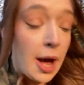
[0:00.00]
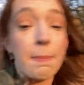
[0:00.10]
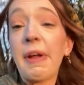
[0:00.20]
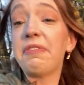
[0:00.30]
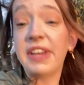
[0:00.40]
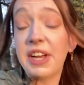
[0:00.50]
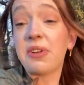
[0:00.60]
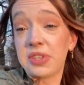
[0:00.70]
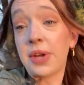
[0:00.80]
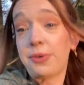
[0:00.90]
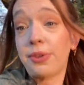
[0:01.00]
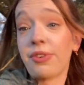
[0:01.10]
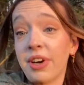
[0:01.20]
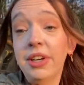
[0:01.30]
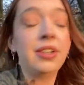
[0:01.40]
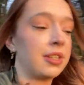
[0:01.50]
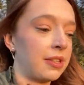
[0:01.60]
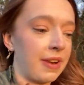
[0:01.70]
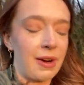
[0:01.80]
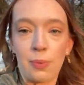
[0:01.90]
My feet are soaked through because of
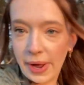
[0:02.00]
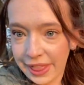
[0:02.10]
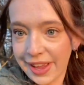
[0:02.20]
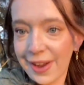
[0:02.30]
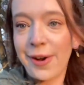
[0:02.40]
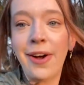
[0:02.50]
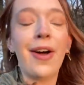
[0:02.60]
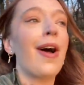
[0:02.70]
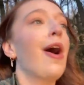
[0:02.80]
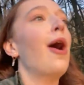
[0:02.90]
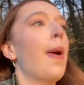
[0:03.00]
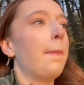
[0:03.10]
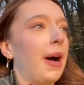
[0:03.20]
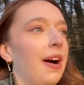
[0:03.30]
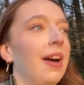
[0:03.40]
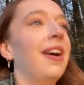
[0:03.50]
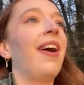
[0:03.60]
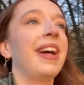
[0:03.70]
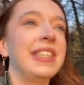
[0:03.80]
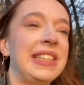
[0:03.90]
how wet they are, but
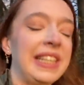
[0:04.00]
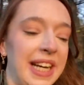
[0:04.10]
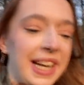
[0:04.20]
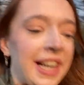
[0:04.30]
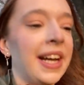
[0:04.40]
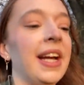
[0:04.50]
I can see it.